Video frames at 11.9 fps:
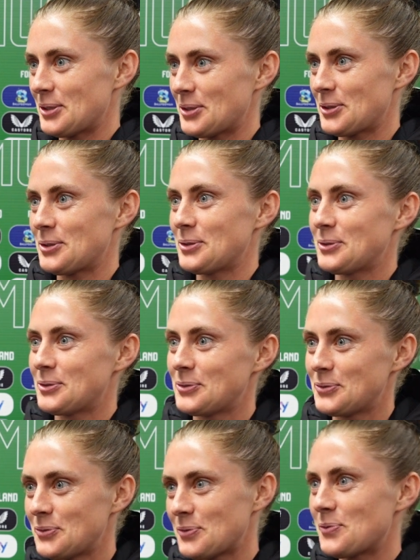time before the
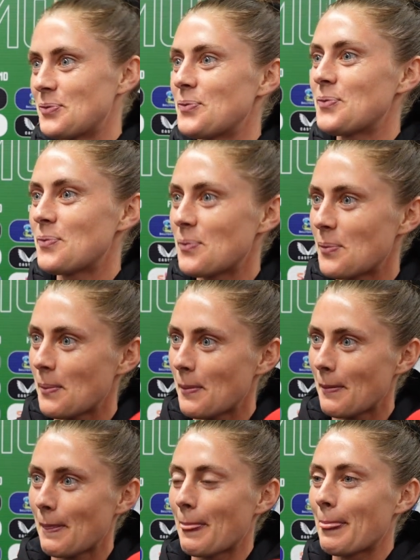World Cup in Ireland,
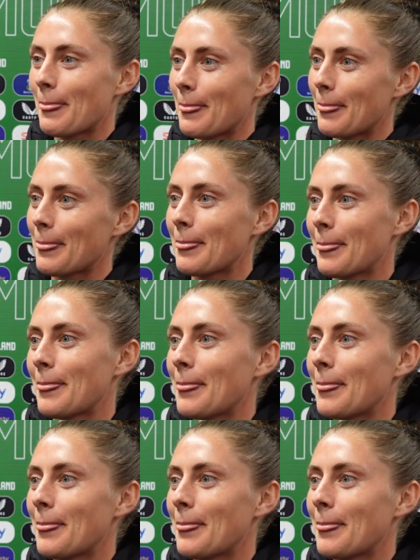talk to us about it.